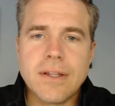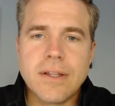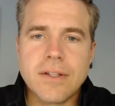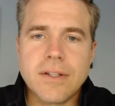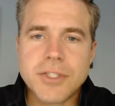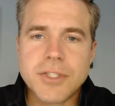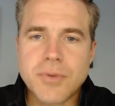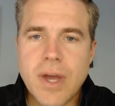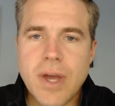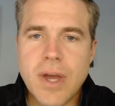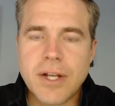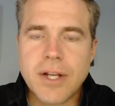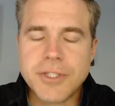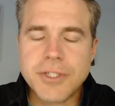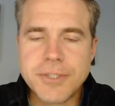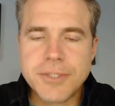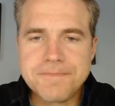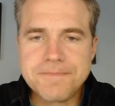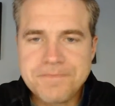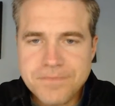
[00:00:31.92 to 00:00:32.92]

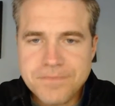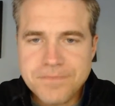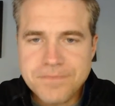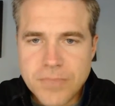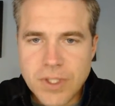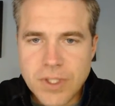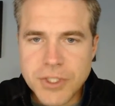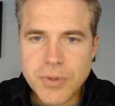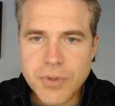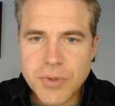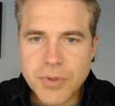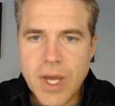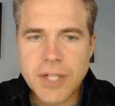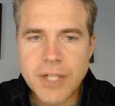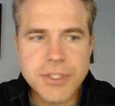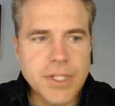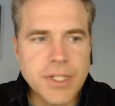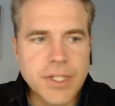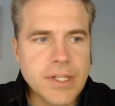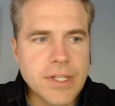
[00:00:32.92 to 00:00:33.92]
strategy. The
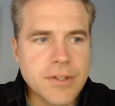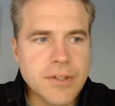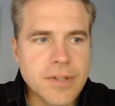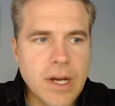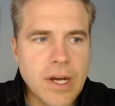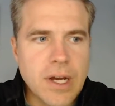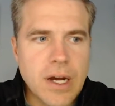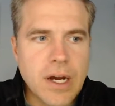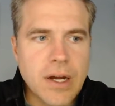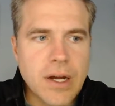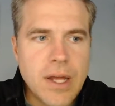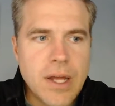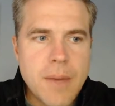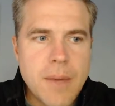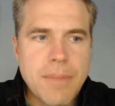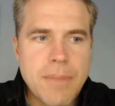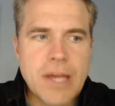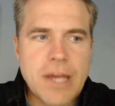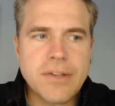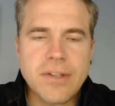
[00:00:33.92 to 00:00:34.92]
strategy is
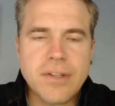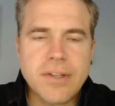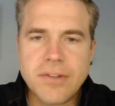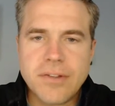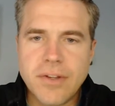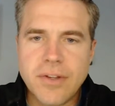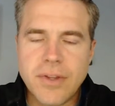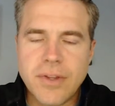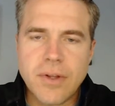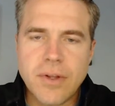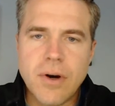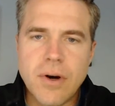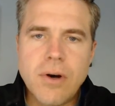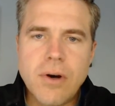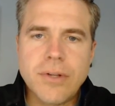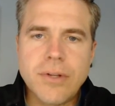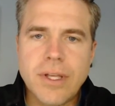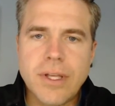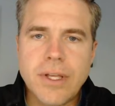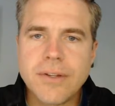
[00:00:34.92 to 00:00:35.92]
based on something
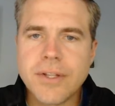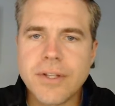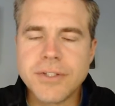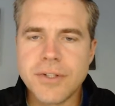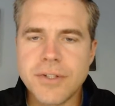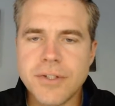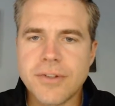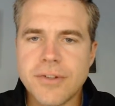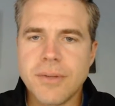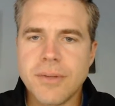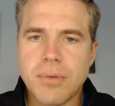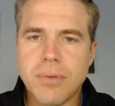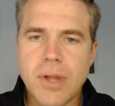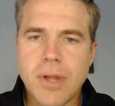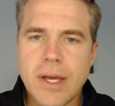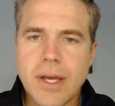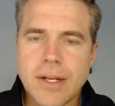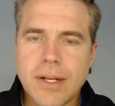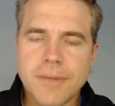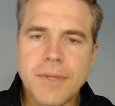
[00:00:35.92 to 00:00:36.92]
called contingency
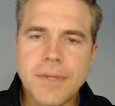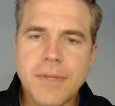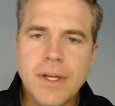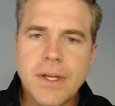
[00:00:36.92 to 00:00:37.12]
planning.